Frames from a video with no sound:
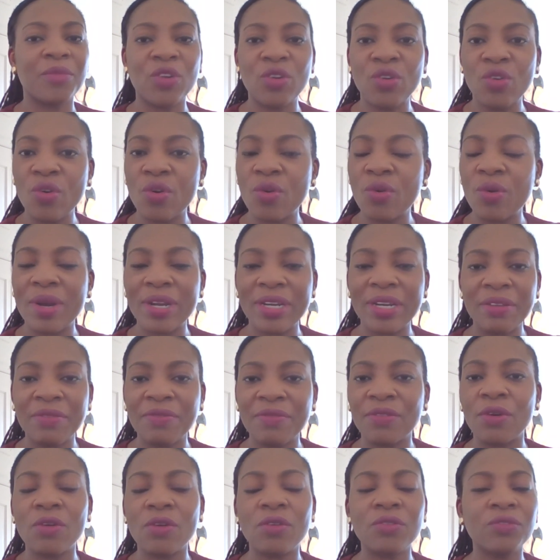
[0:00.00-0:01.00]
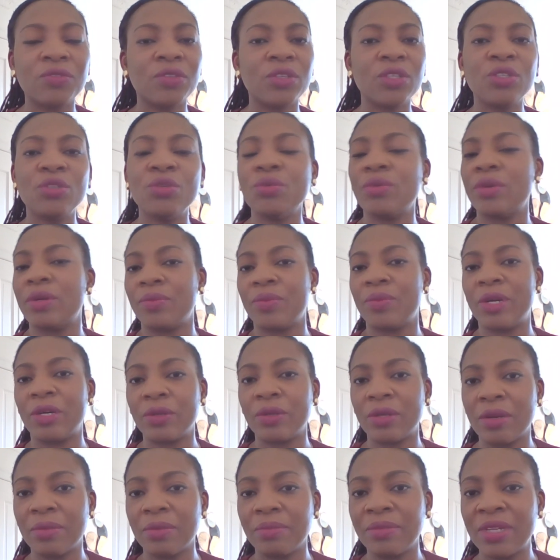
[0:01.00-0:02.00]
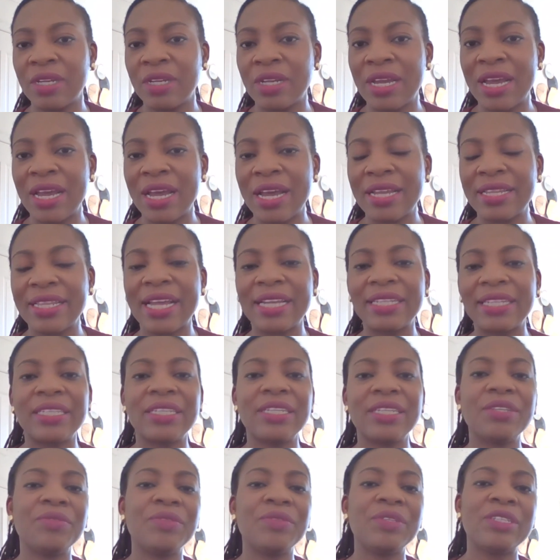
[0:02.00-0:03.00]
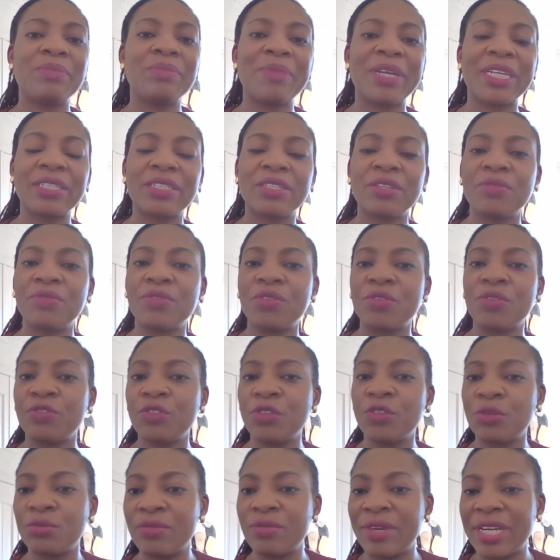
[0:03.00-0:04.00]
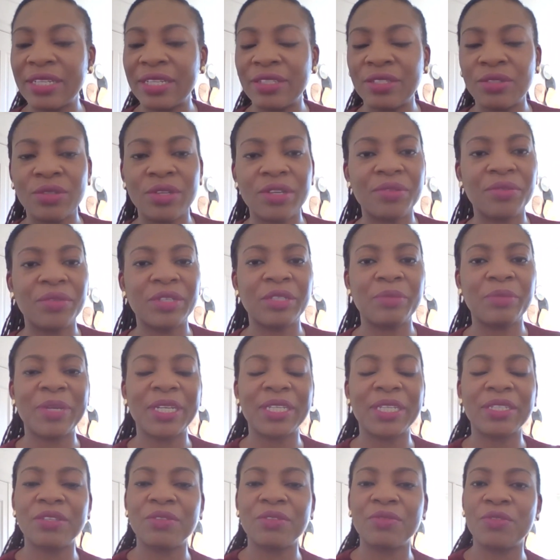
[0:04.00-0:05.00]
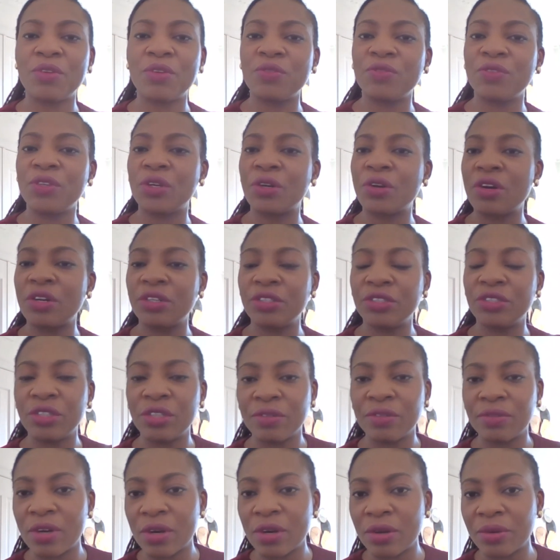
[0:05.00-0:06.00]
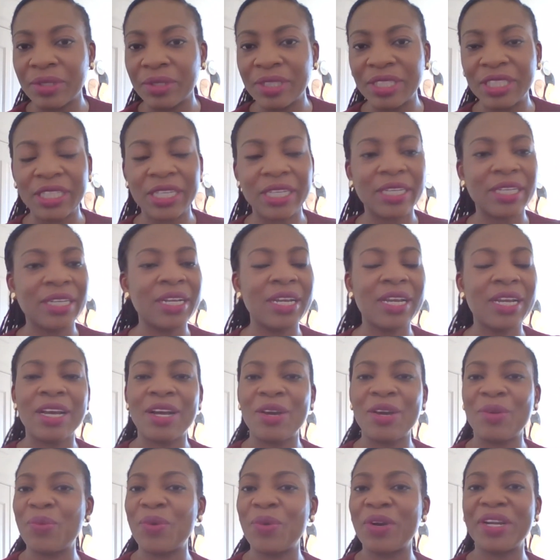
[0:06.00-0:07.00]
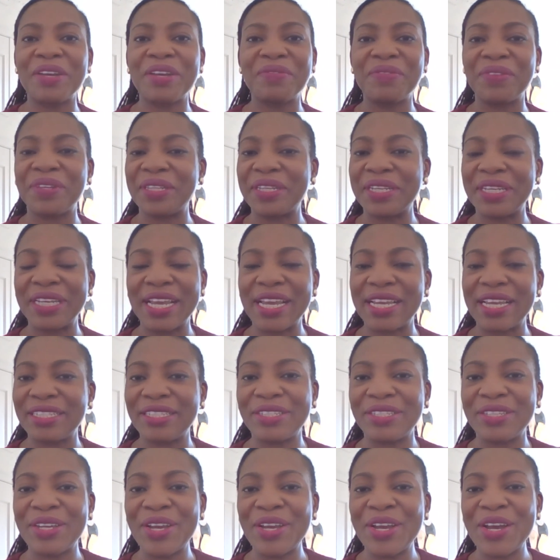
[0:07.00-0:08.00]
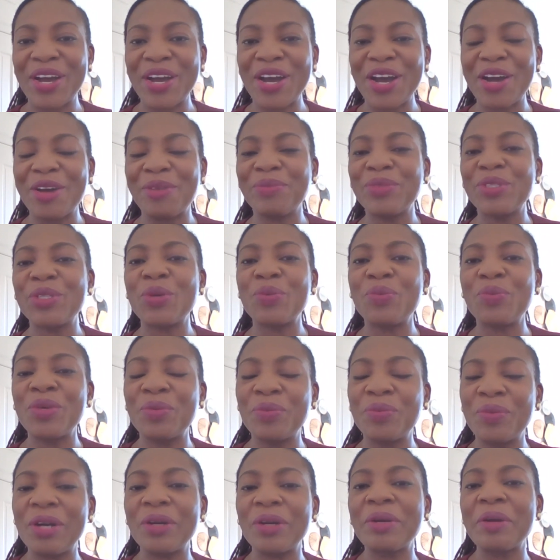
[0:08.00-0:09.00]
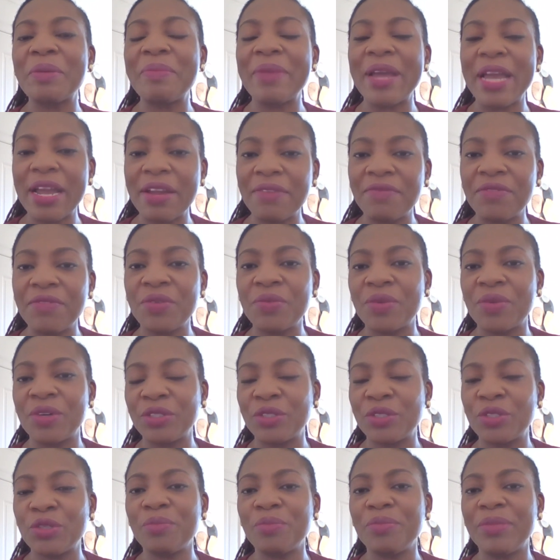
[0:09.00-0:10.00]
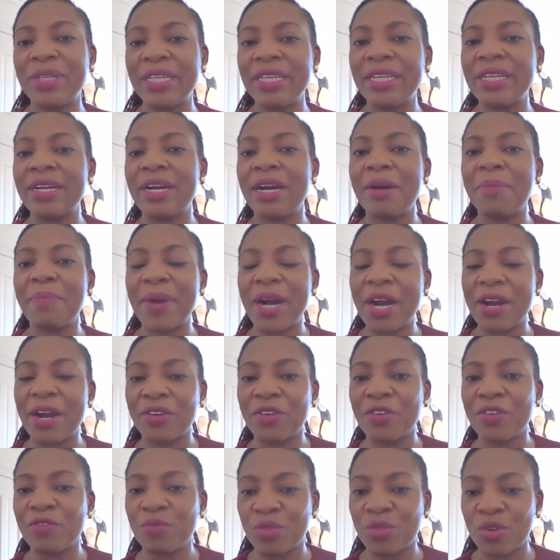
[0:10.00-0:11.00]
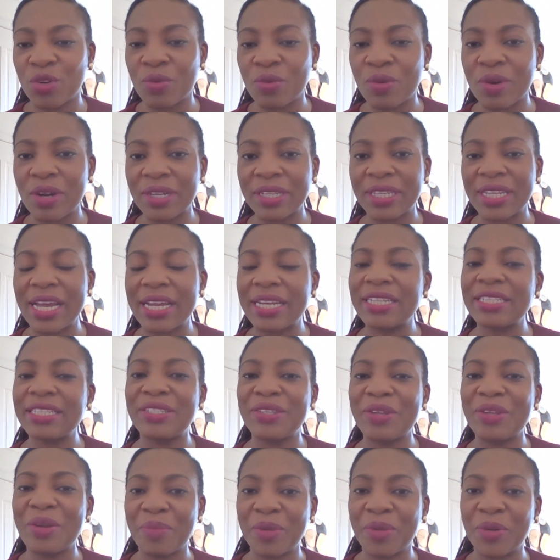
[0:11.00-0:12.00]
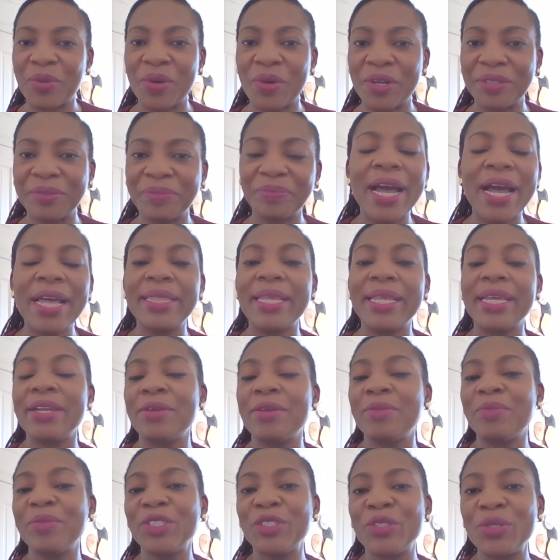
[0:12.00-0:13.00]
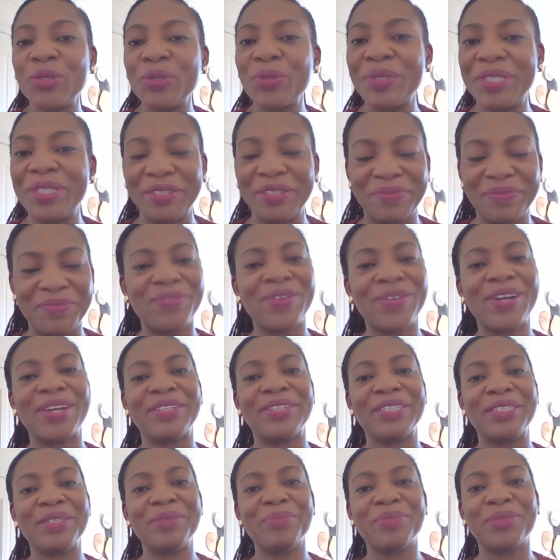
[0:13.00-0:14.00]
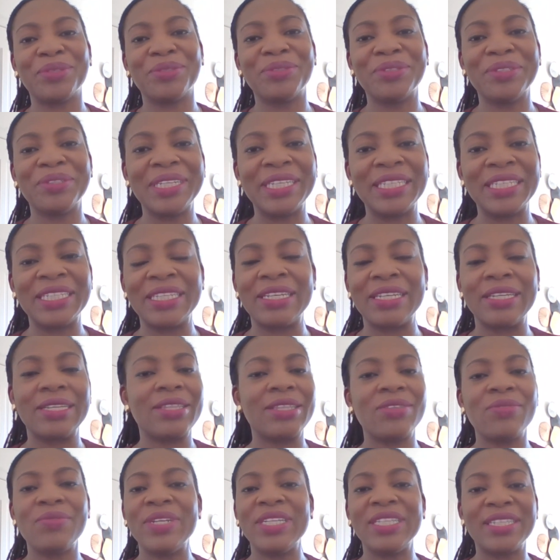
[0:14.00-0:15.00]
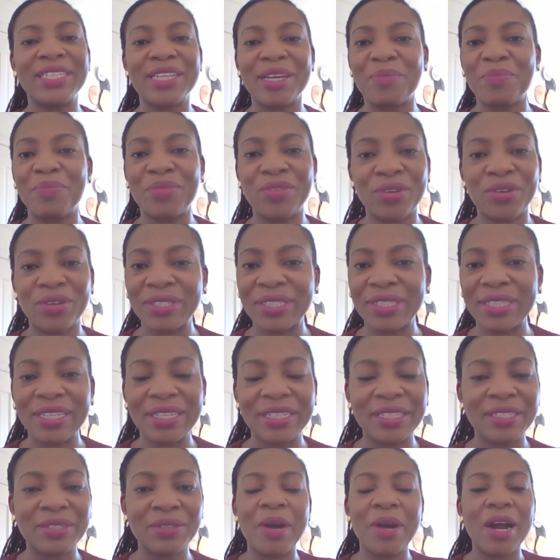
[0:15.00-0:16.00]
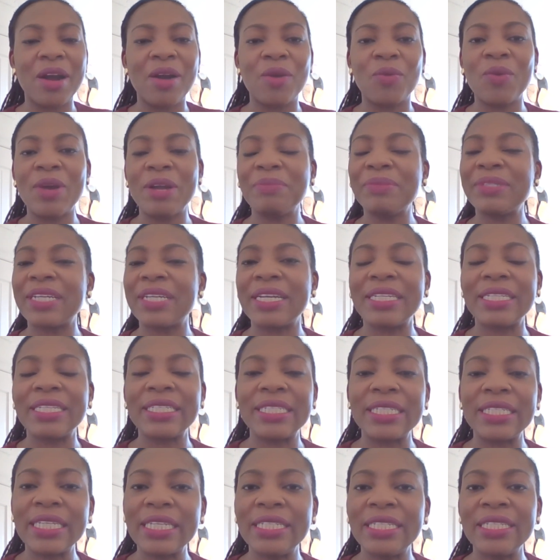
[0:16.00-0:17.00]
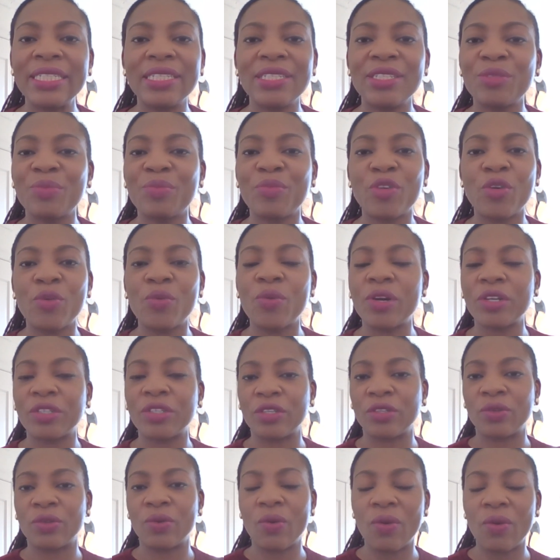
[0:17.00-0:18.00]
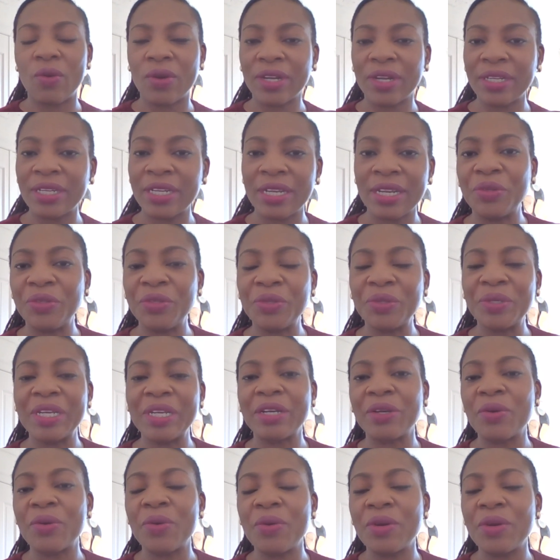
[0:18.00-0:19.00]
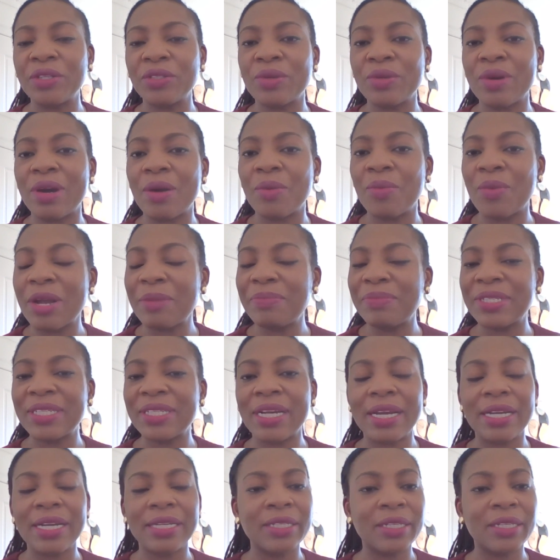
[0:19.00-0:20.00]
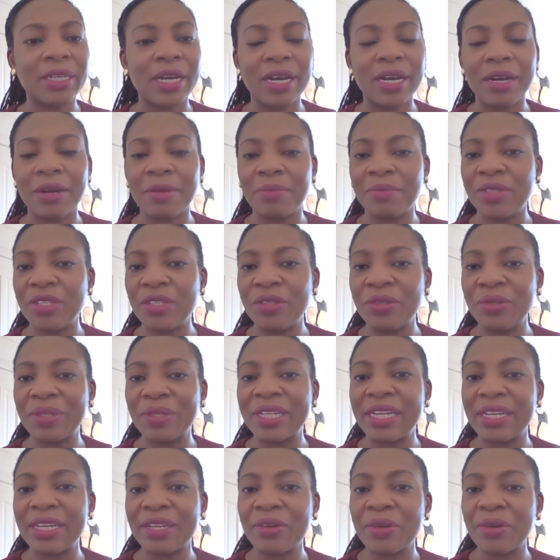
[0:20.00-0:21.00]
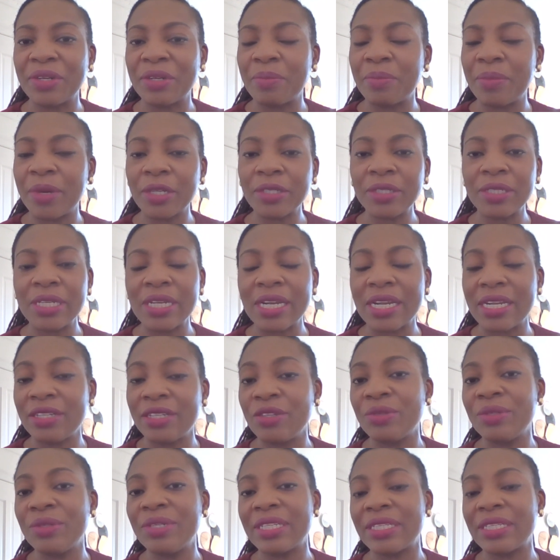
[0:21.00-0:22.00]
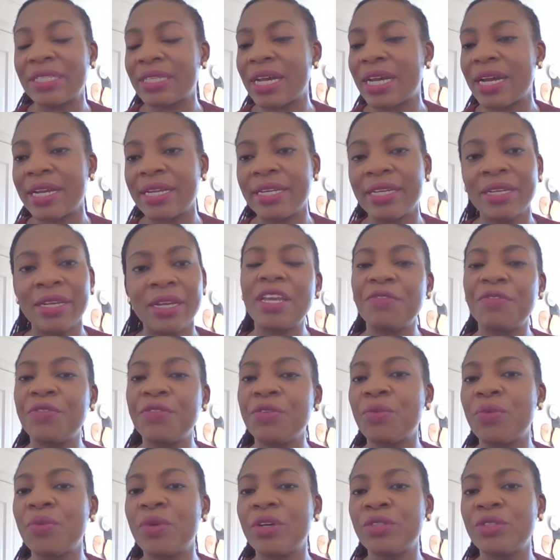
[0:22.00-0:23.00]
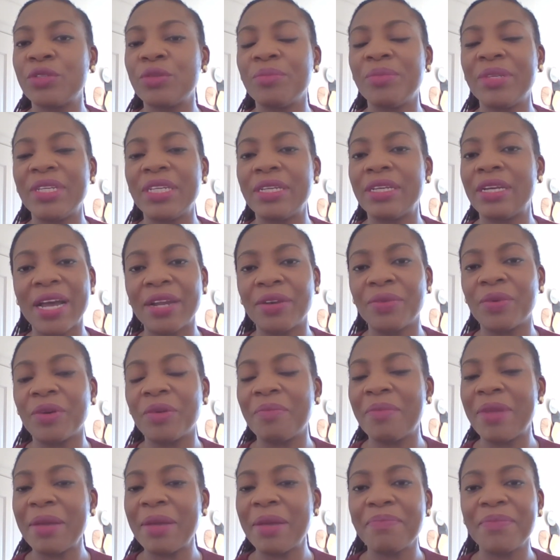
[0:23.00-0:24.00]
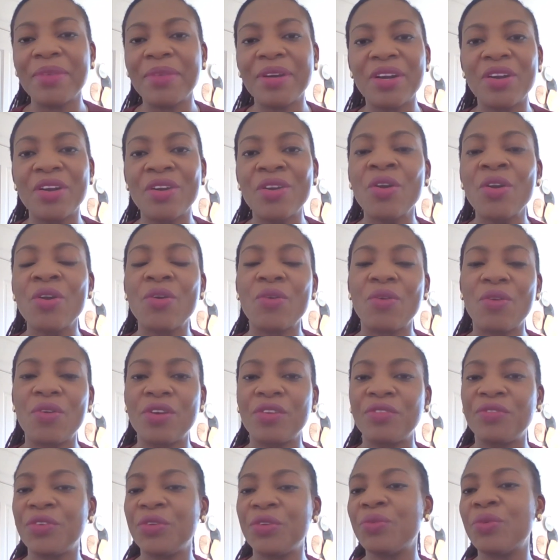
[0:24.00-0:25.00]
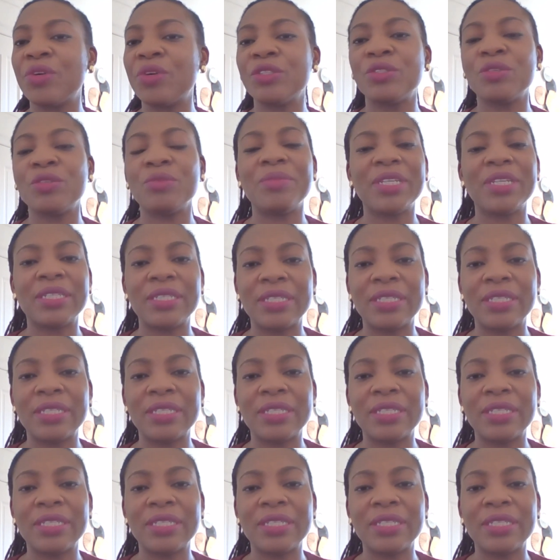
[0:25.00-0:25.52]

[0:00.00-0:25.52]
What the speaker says: grow and evolve, you are welcome. That's irrespective of your race, irrespective of your country of origin, whatever the case. So we welcome everyone to be a part of ProWoc. That is number one. And then number two, it's very simple. It's a three-step process. Our website is easy. It's prowoc.org. You can go onto our website. You click on a button and you decide if you want to be annual member or if you want to be a